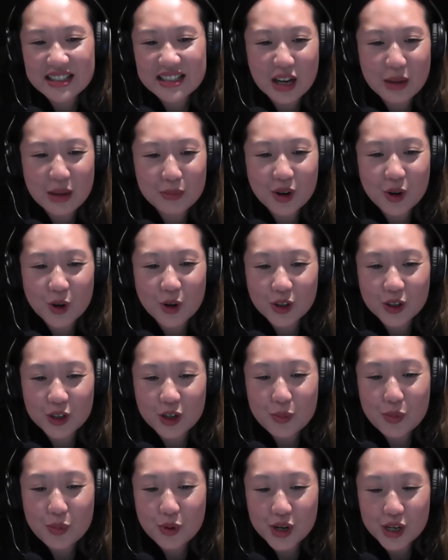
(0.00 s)
I'm going
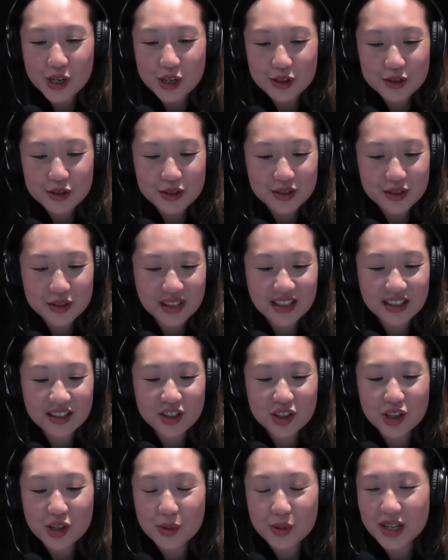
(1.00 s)
to point you to the
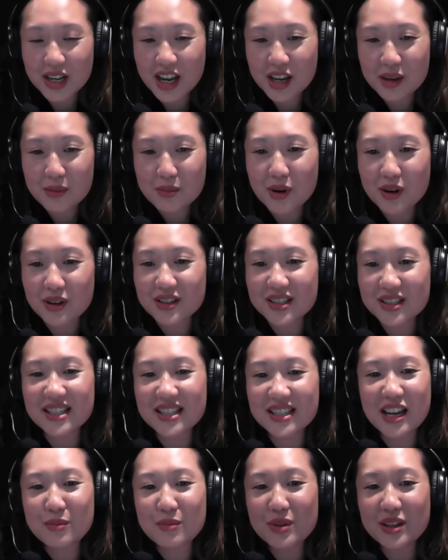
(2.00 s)
Q&A box
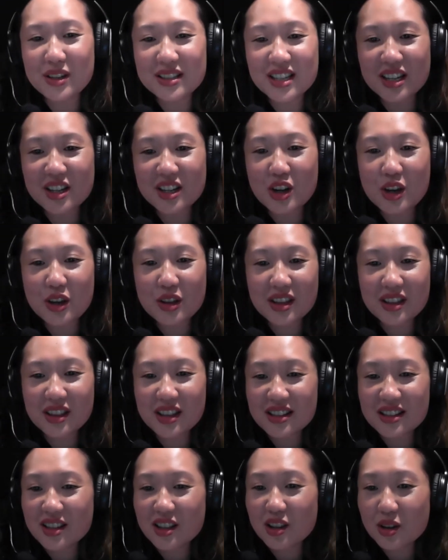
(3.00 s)
now because I know that
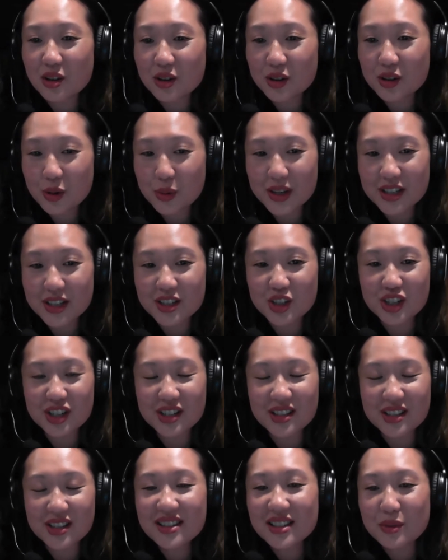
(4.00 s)
there's a lot of
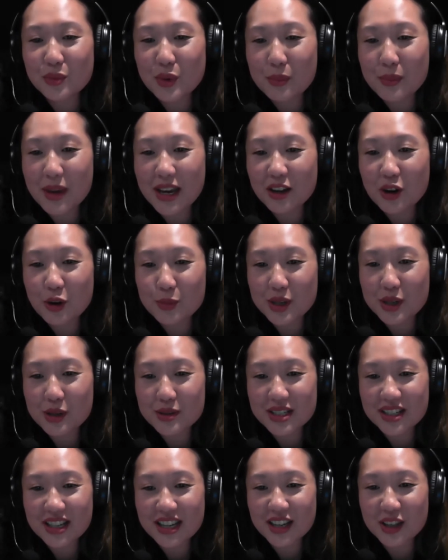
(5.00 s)
questions and we may not be able
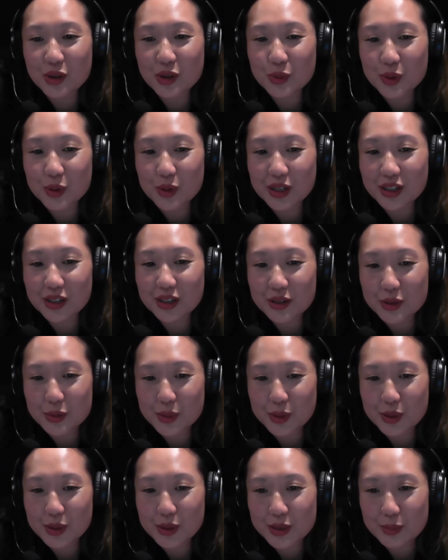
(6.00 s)
to get through it because
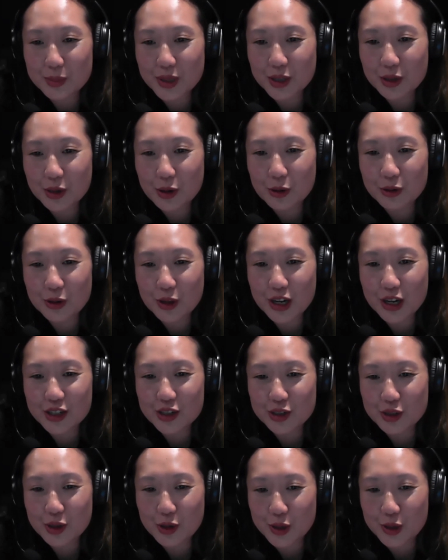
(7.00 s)
we could spend the whole night
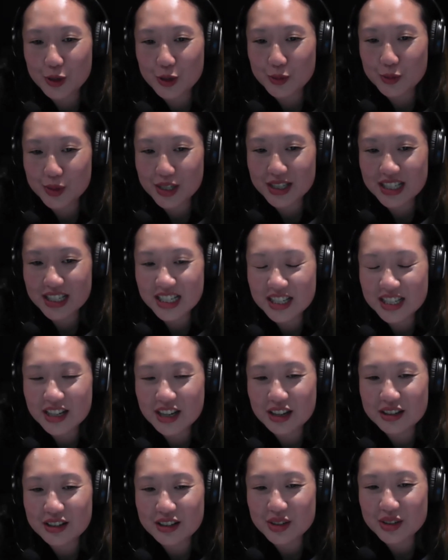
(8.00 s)
just going through the
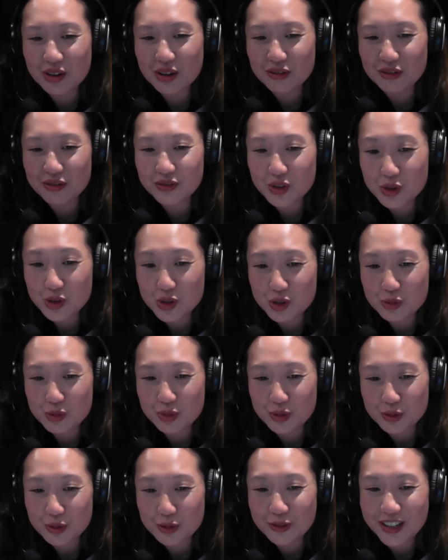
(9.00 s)
details of
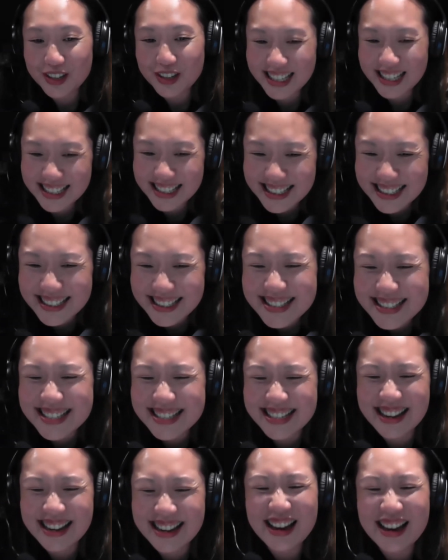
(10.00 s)
future-proofing
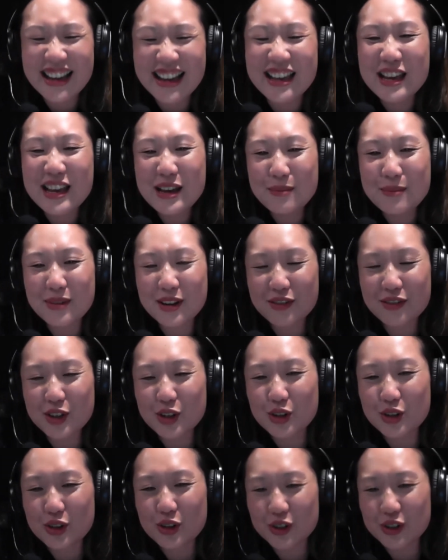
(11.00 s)
tonight. But if
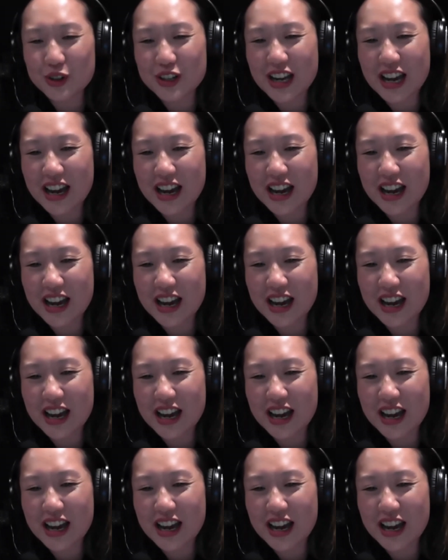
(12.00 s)
you could